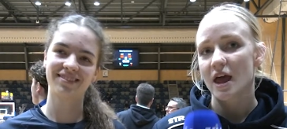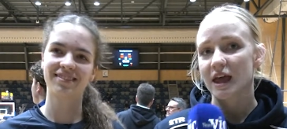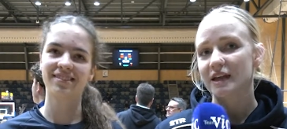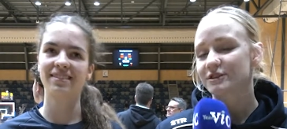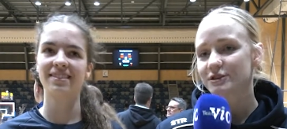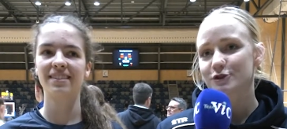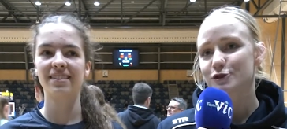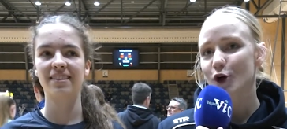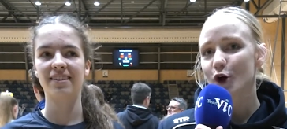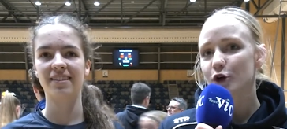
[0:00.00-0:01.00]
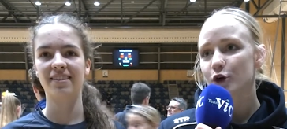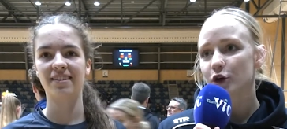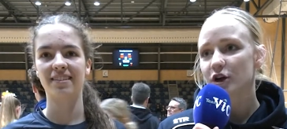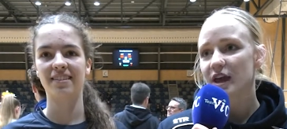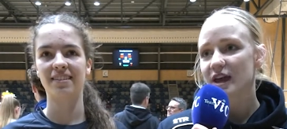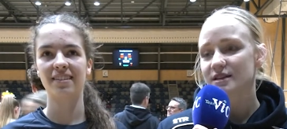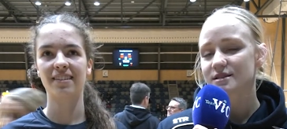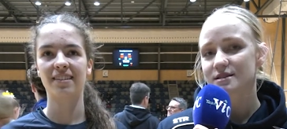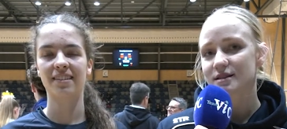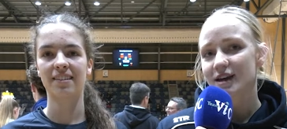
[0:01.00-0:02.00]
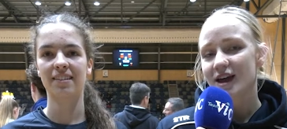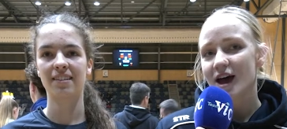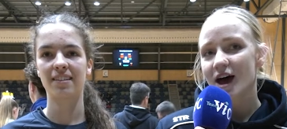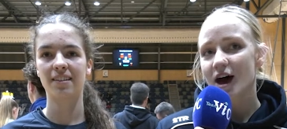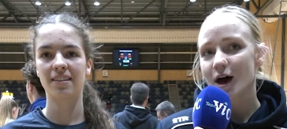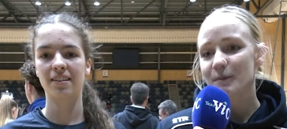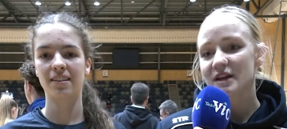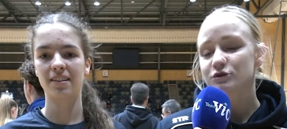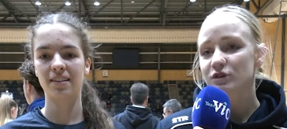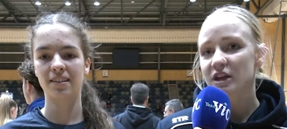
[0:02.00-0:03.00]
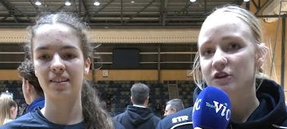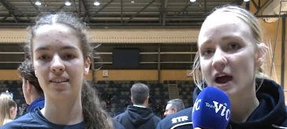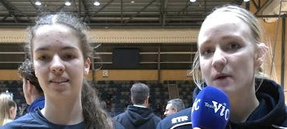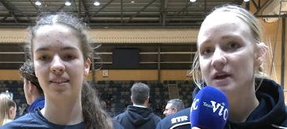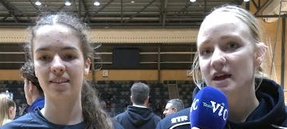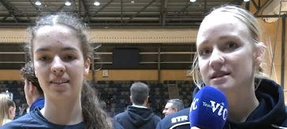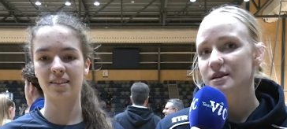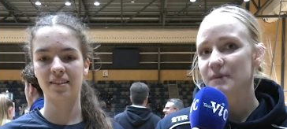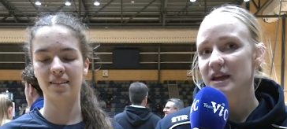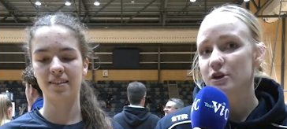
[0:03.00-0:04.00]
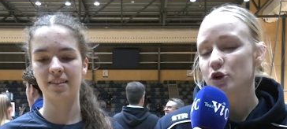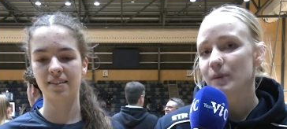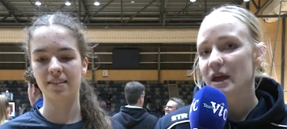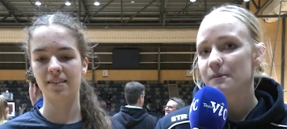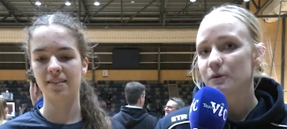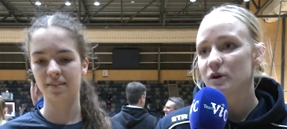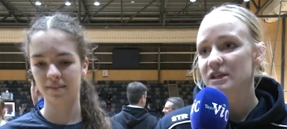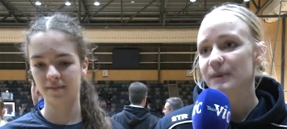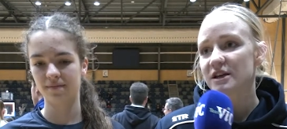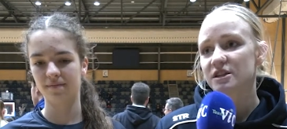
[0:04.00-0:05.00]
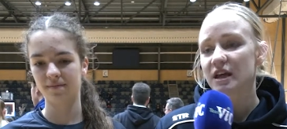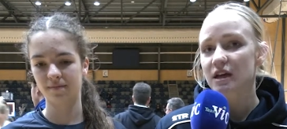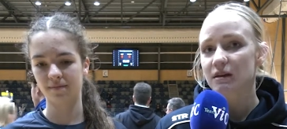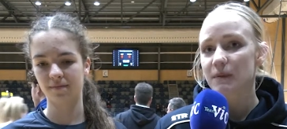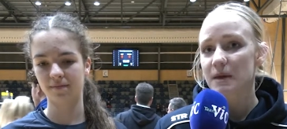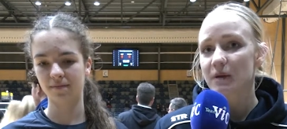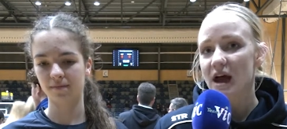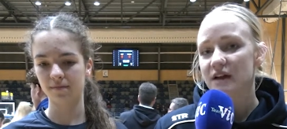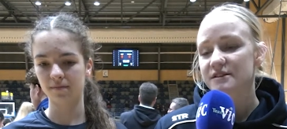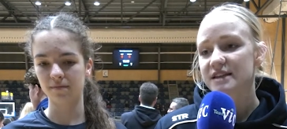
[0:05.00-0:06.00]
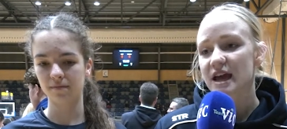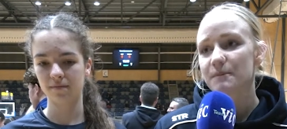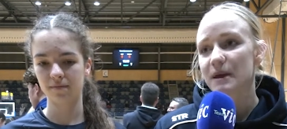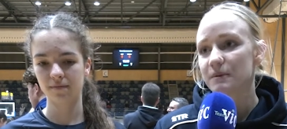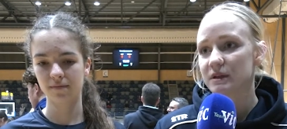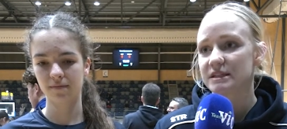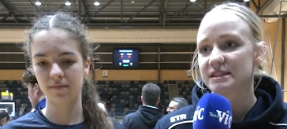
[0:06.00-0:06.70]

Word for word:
Speaker 1: It's so good. It's um, it's really great. We get to meet new people, especially like people out of state, people in